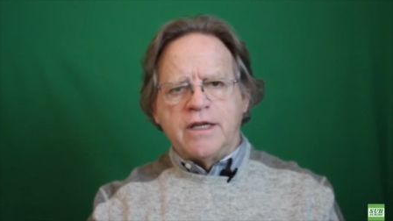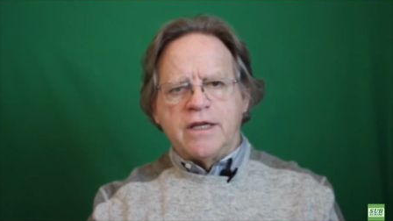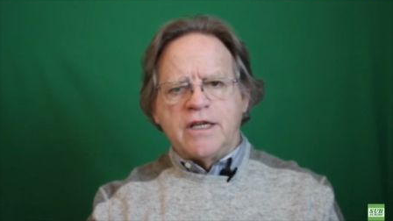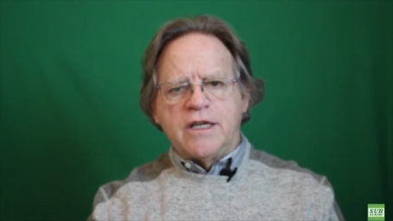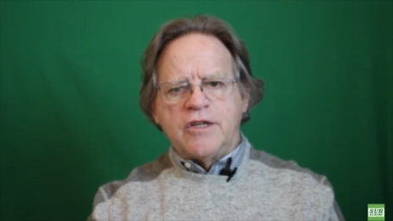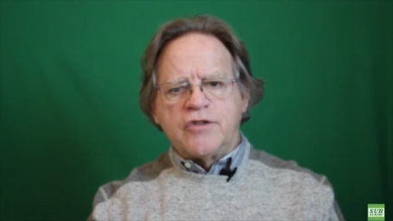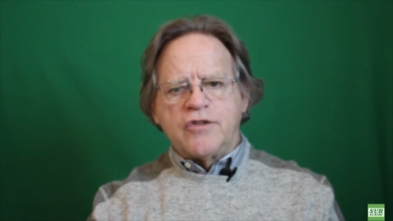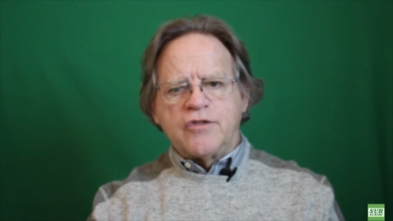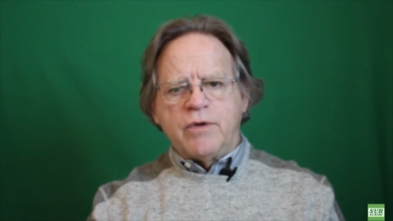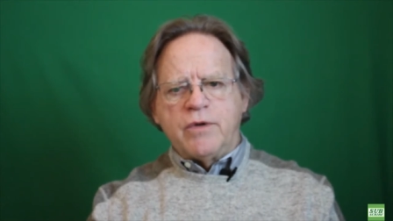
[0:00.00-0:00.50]

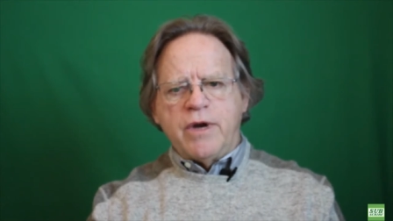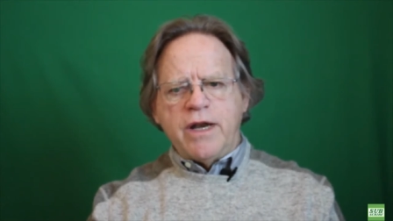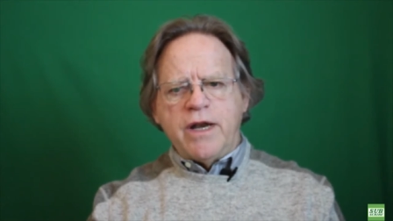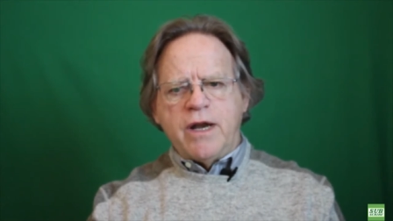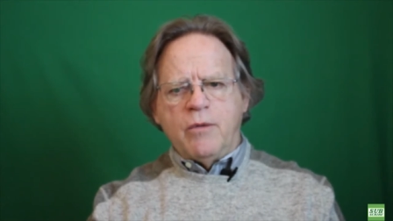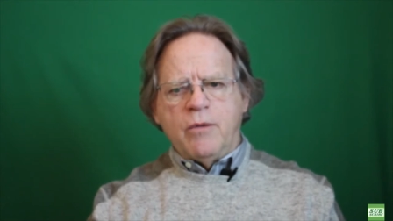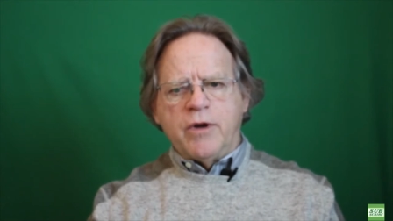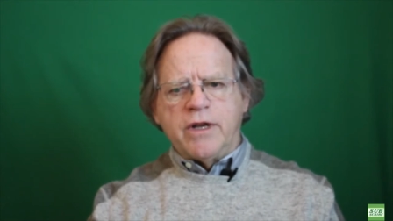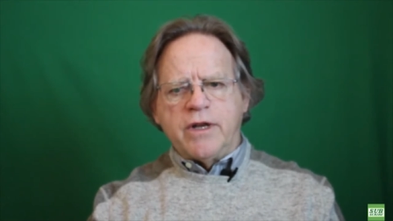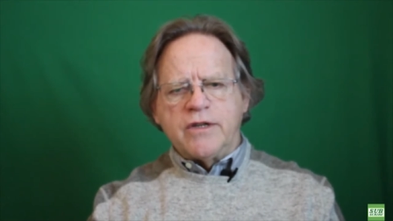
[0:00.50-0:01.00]
So right
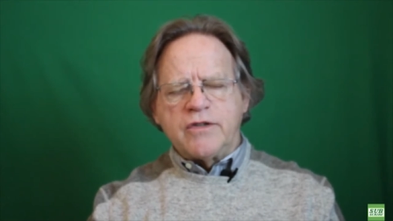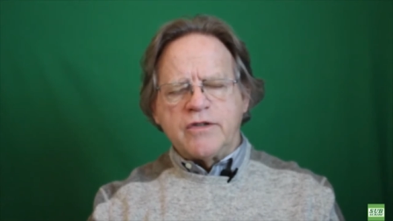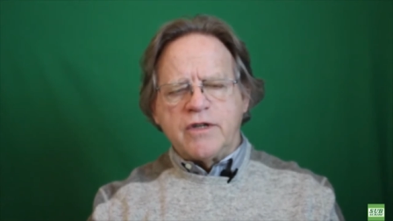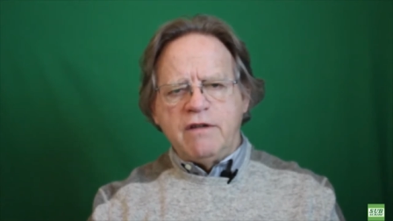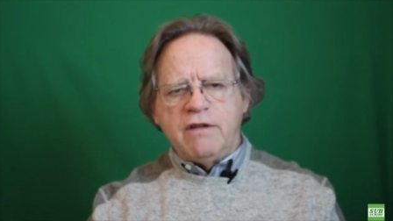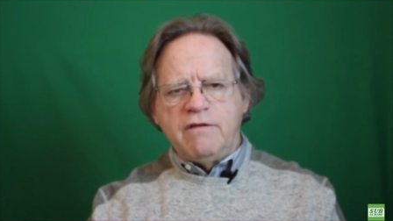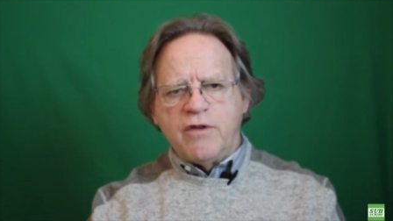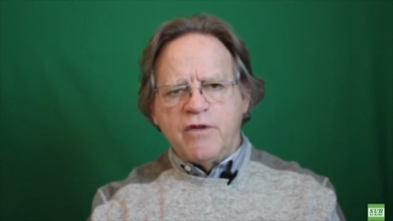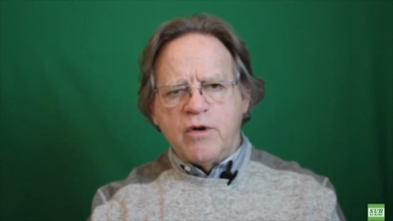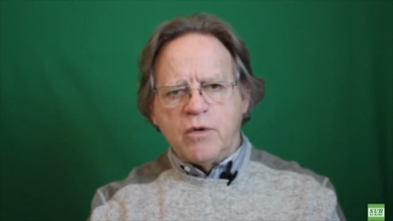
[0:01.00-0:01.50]
now we're going to stay
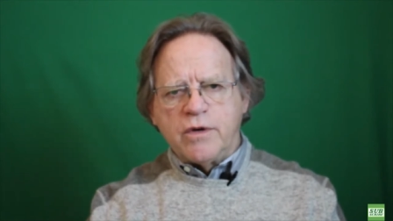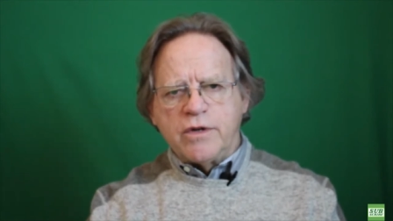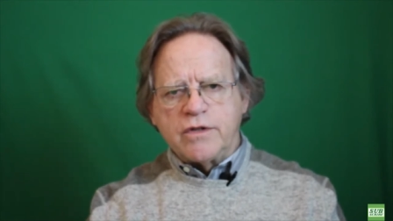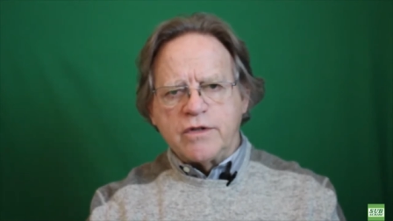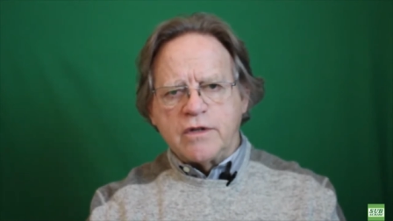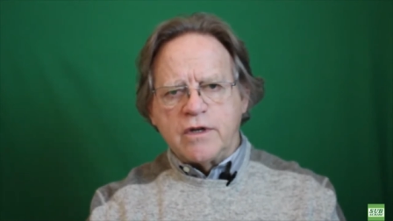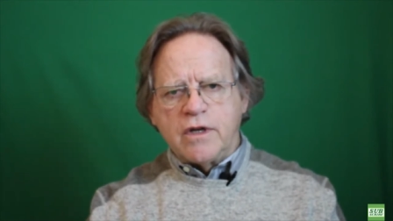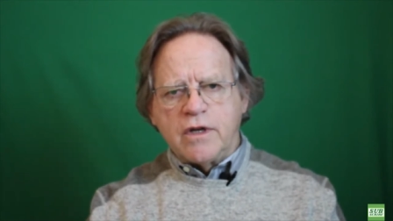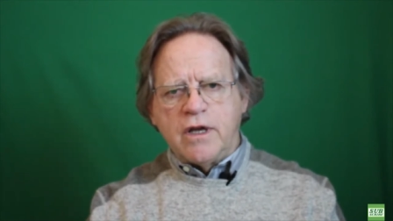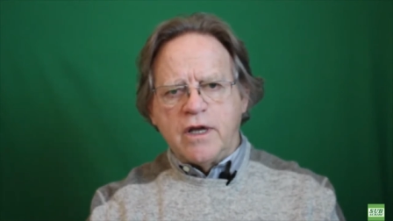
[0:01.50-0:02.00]

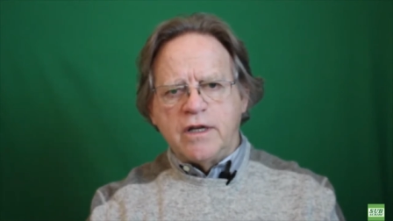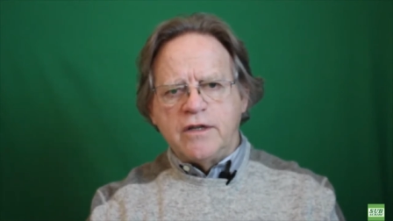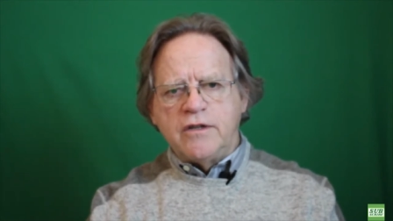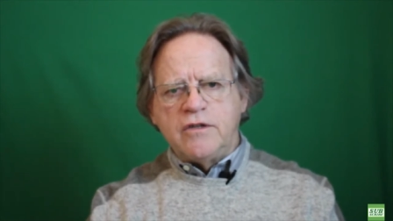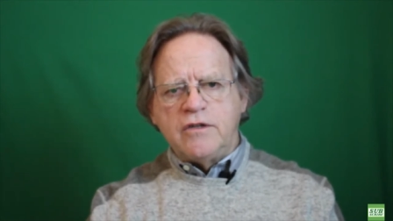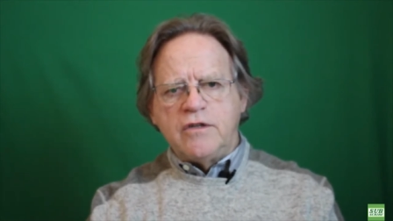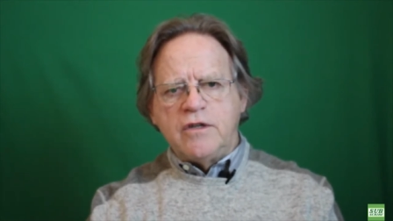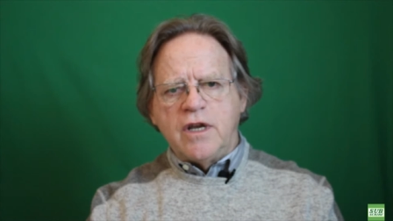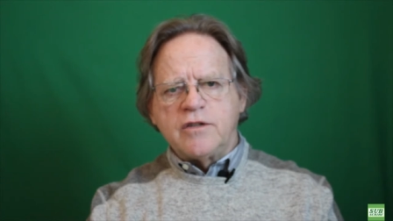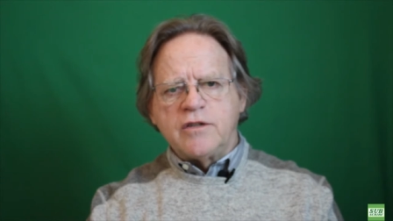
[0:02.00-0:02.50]
focused on
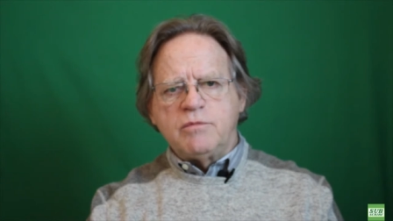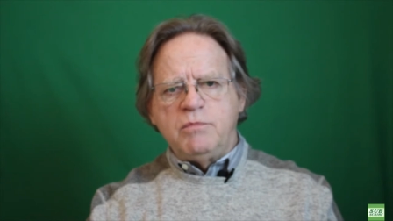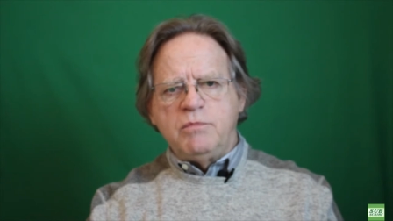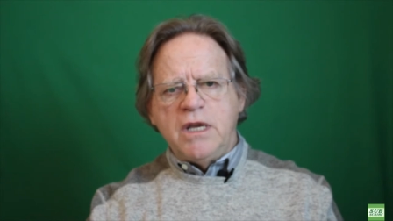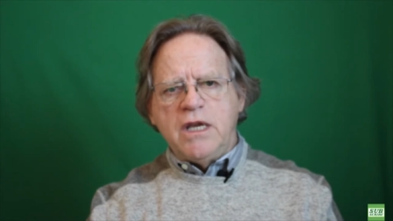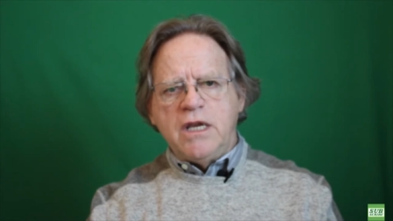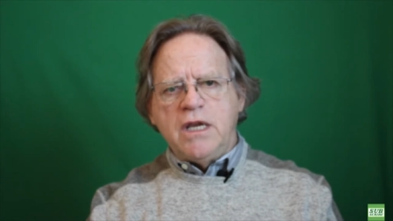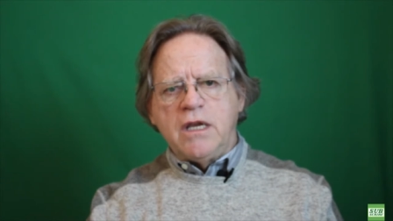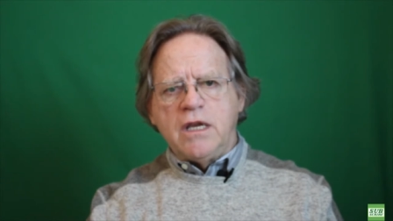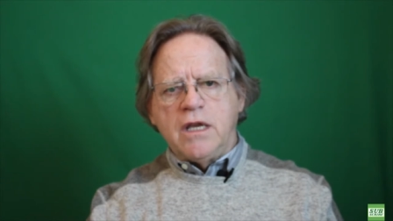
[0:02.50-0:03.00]
just
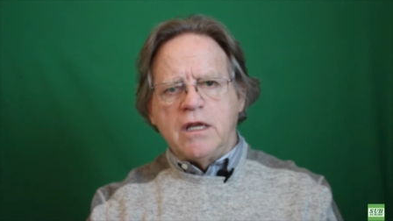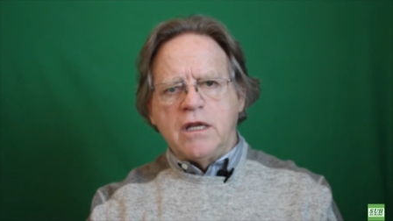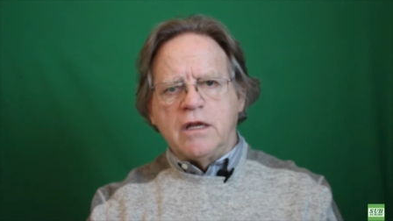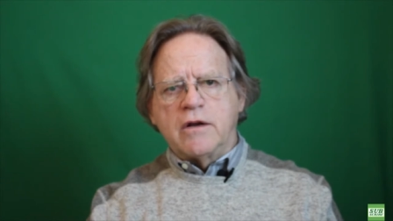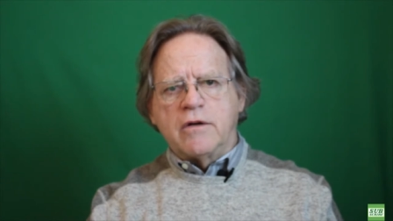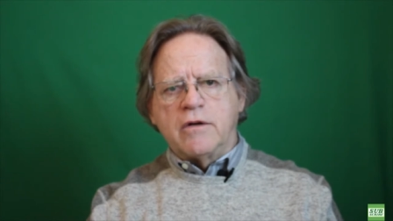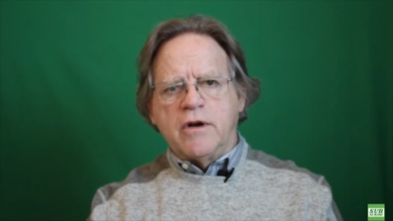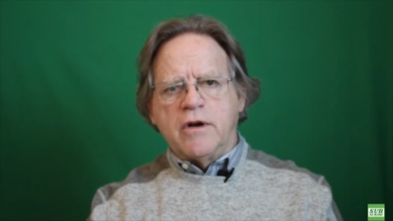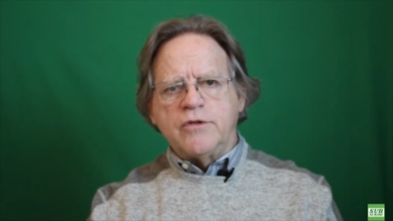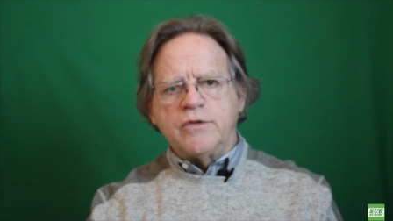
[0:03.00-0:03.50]
being in the
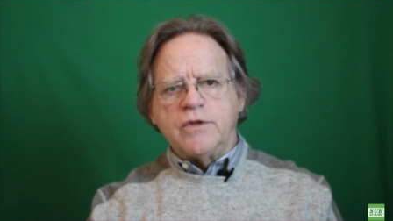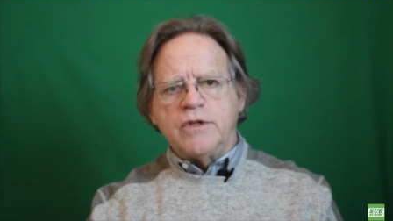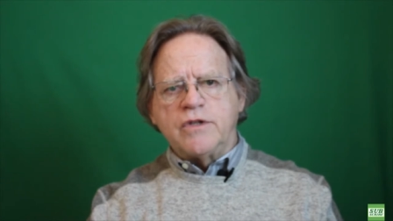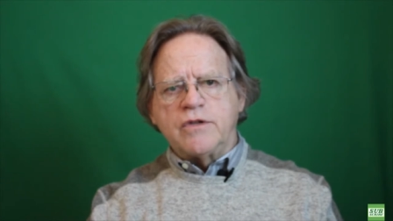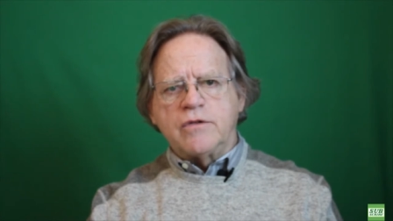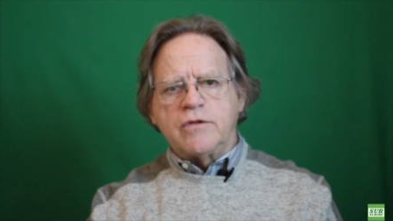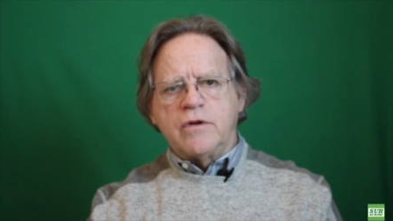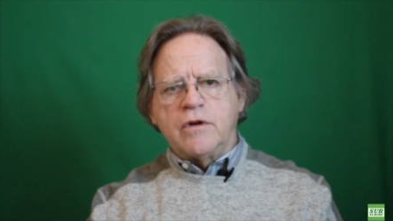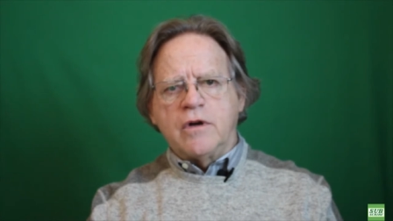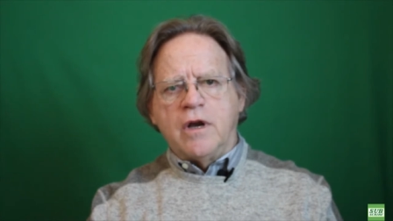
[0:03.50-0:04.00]
grocery
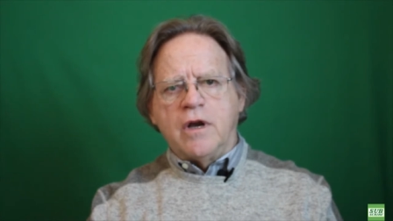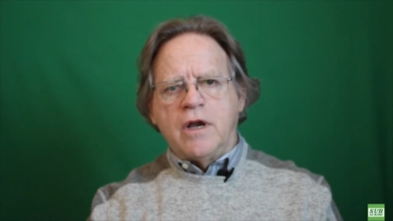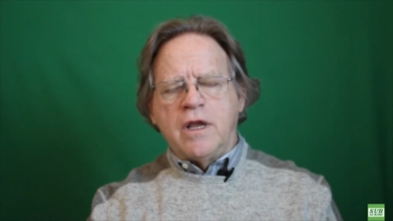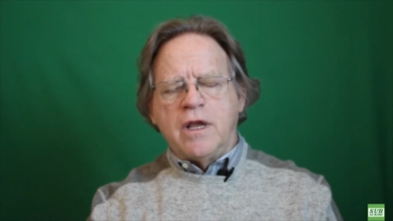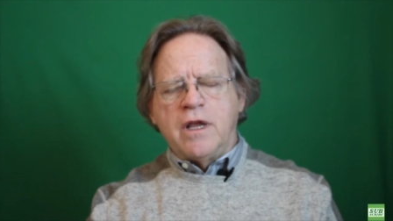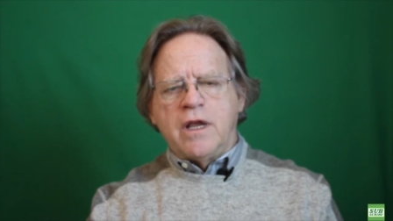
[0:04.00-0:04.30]
store,